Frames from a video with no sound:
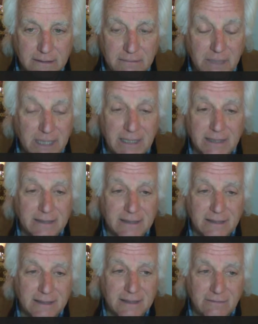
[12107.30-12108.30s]
but
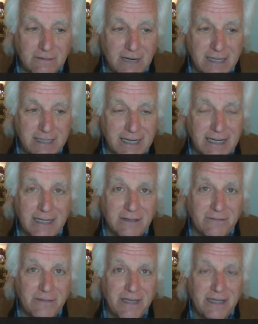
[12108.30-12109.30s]
right
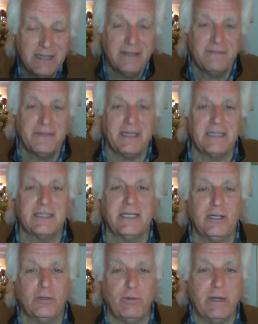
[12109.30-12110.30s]
now,
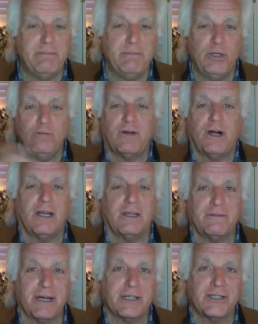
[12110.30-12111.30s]
until we move all
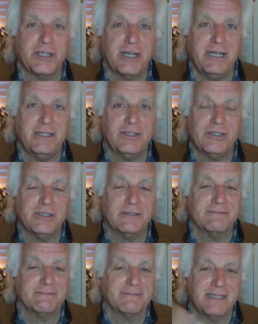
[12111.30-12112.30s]
of our shares,
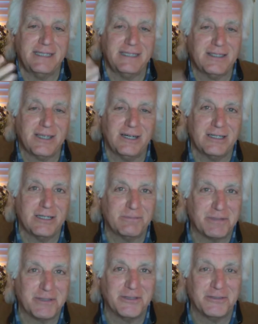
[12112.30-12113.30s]
it's hard to
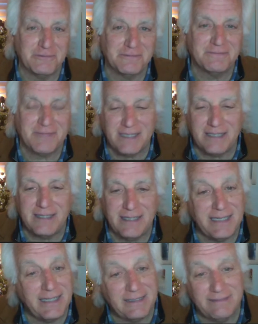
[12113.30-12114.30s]
prove. And
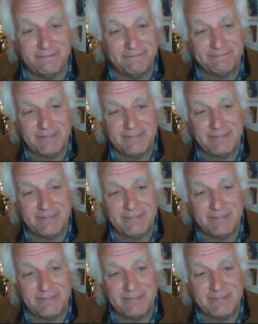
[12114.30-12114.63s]
and